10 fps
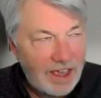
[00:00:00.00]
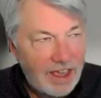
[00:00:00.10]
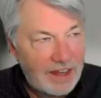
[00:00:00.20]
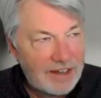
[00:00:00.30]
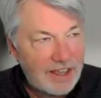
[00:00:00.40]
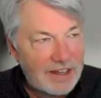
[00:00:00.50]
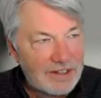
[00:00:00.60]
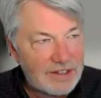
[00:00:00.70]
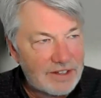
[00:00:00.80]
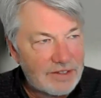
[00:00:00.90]
and
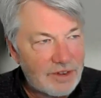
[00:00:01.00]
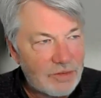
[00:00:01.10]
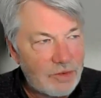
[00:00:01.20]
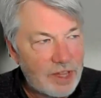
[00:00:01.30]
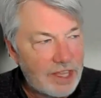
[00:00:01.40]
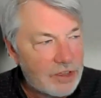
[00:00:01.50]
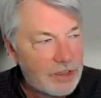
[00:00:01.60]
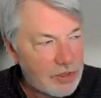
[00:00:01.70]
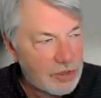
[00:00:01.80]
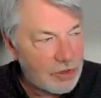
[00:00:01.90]
and really
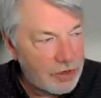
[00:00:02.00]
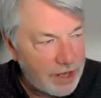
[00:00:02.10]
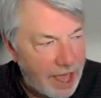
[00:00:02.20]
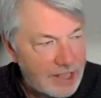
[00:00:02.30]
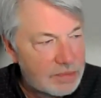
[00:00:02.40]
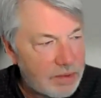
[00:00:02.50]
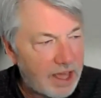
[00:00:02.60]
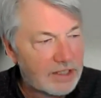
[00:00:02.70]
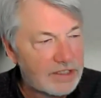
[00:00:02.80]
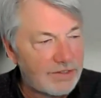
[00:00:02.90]
good
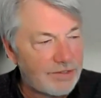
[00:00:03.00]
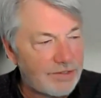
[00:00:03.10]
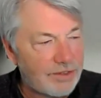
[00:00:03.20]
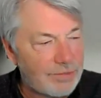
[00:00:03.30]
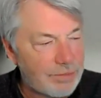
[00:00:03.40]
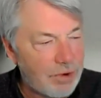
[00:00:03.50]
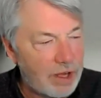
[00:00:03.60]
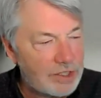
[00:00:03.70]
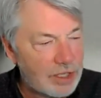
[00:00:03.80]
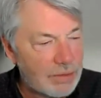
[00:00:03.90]
aspect of, of
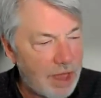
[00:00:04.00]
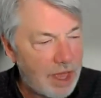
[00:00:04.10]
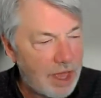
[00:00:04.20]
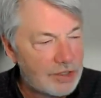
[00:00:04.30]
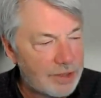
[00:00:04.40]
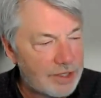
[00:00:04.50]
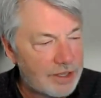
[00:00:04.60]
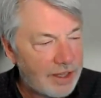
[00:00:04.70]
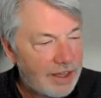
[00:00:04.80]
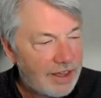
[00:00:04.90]
project management
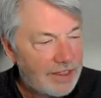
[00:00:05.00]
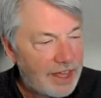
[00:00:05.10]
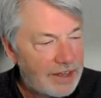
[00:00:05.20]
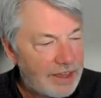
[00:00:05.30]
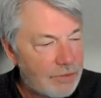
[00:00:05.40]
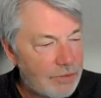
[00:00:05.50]
that that